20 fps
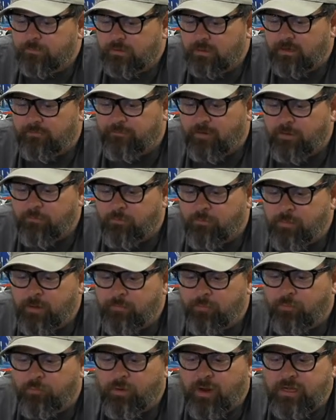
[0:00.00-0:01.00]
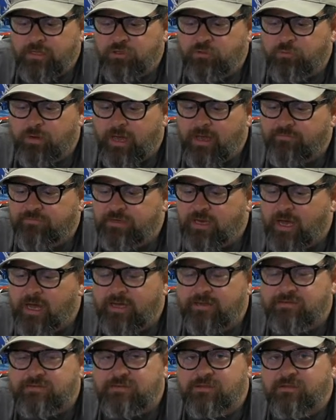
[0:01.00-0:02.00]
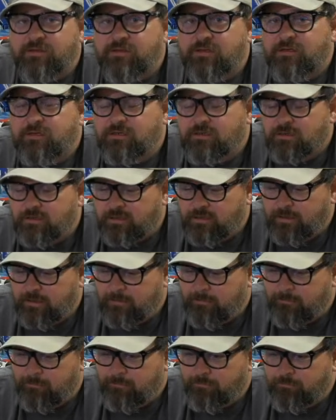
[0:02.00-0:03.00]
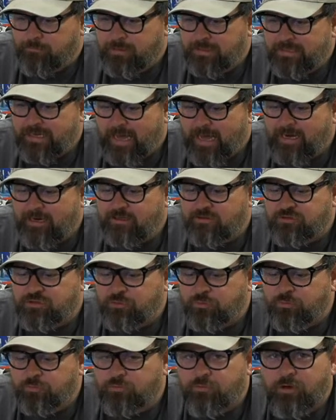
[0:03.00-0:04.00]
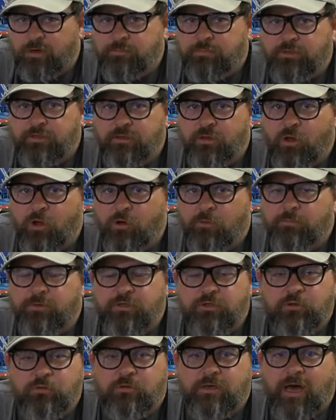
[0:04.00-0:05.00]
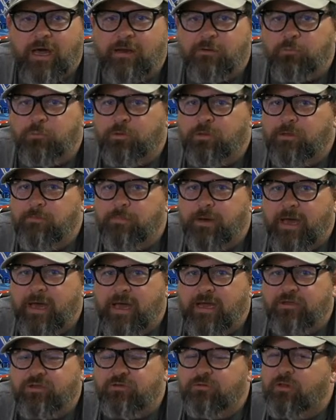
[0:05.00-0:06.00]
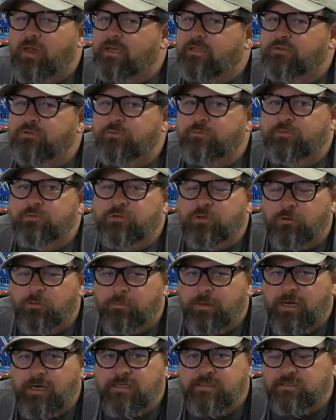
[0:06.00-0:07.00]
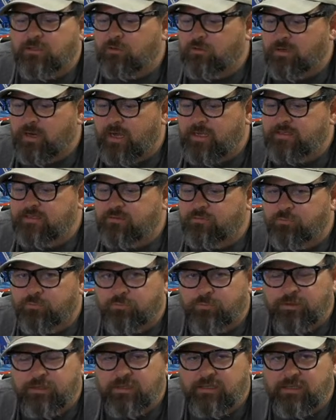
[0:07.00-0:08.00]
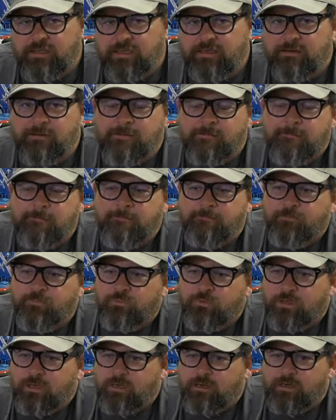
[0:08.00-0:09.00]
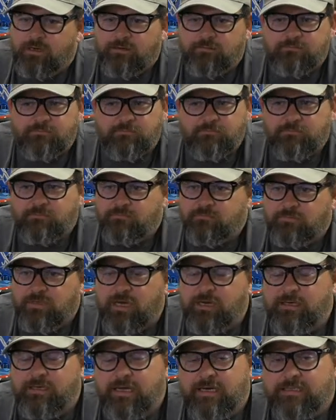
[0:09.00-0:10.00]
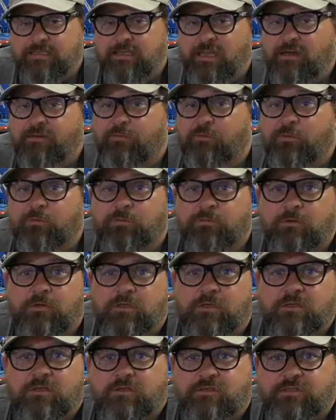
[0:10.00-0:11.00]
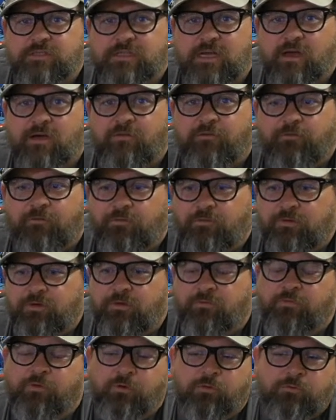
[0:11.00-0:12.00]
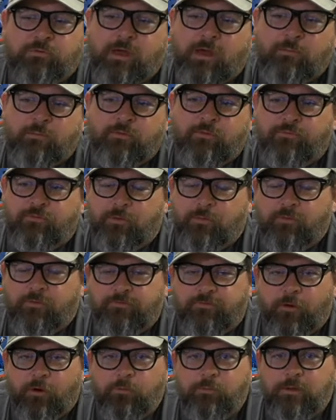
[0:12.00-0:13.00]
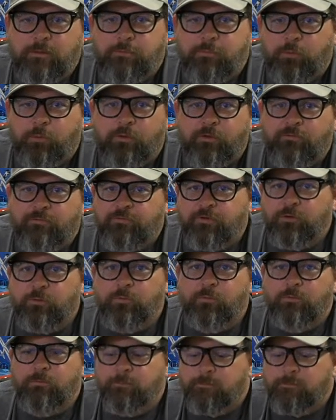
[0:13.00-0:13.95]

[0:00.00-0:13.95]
If I remember right, you have not been at it too incredibly long, but you got it really bad. You're like doing turbines and all kinds of really kind of next level stuff if you're coming from a foamy point of view.